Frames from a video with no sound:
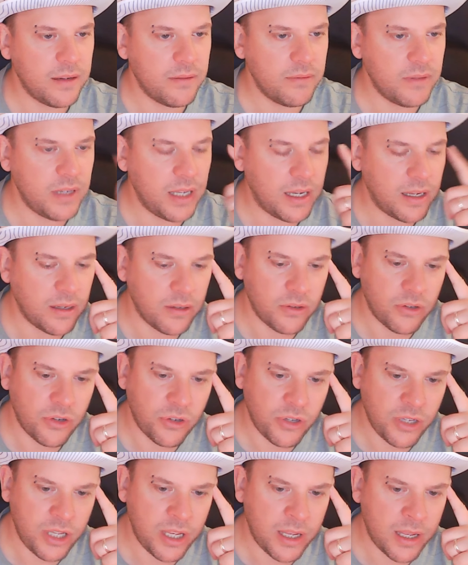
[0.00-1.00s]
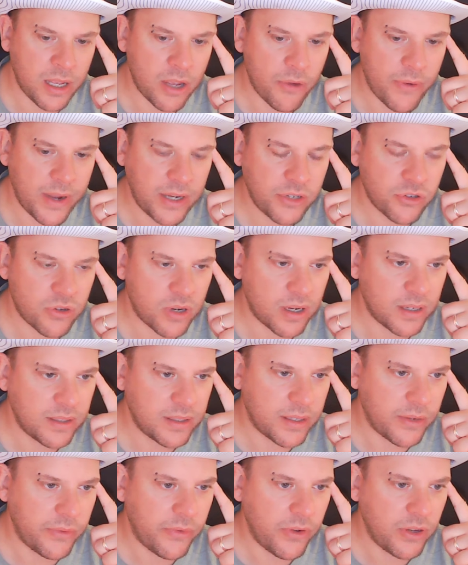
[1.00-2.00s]
you can go extra.
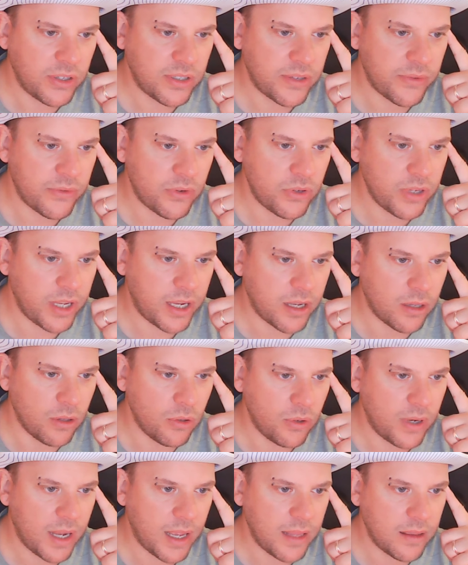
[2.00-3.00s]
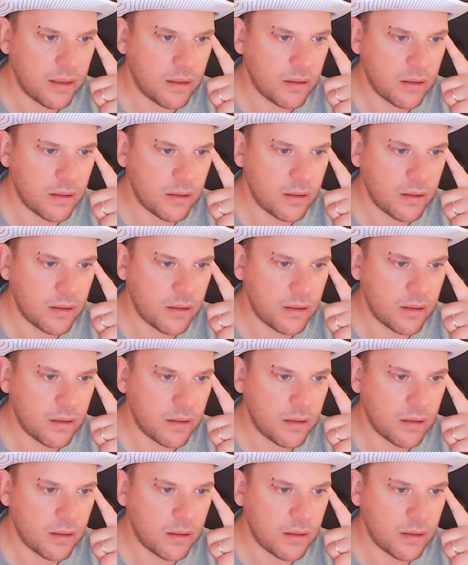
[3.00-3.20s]
So first of all, you can look at